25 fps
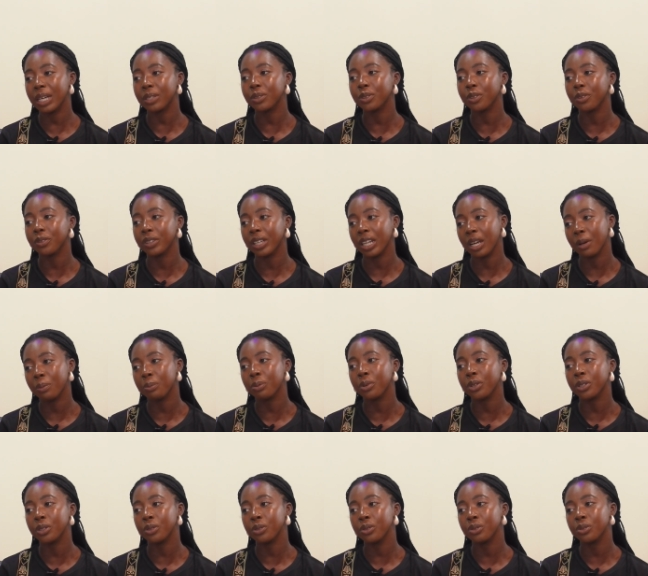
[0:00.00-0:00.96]
or some part
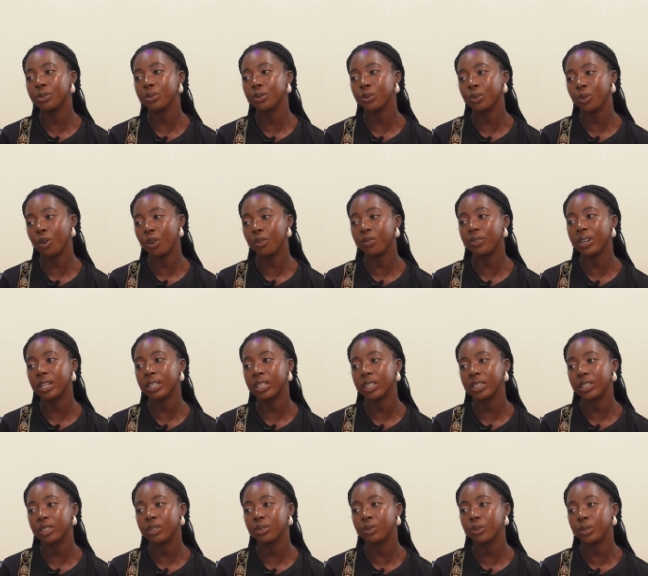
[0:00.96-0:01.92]
of their produce to
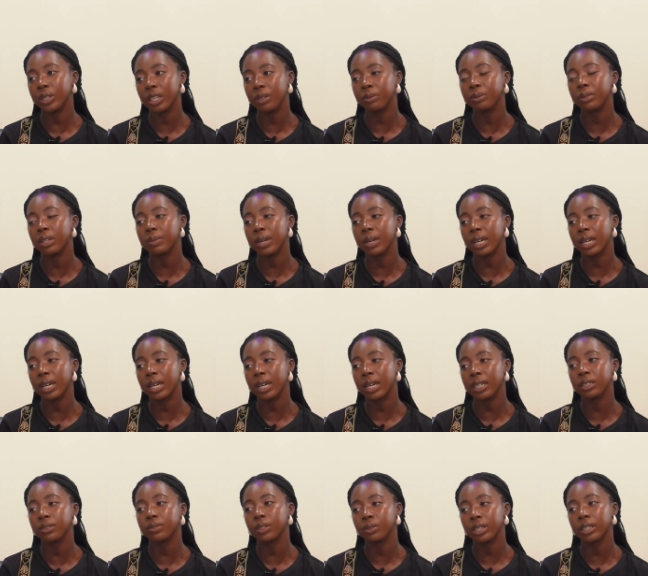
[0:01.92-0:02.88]
orphanages to
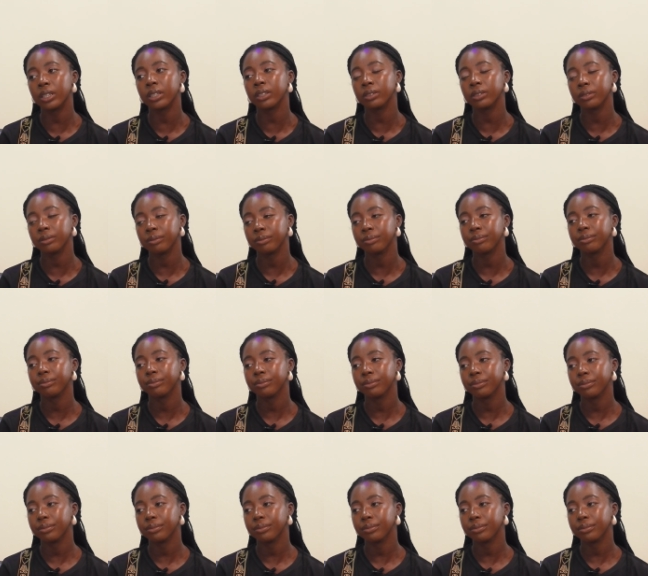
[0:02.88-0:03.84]
keep them active and running.
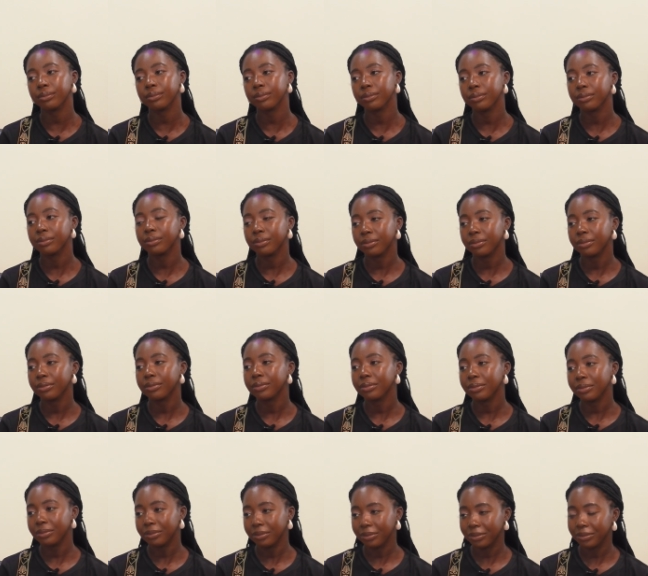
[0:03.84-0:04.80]
All right.
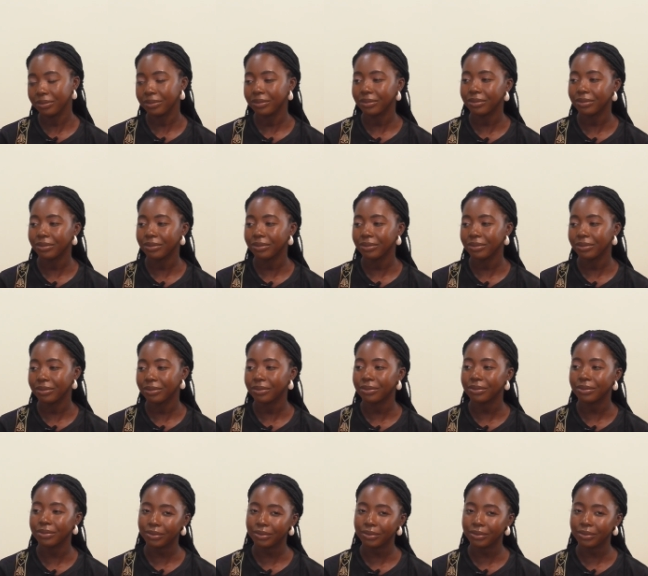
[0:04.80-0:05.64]
Thank you so much.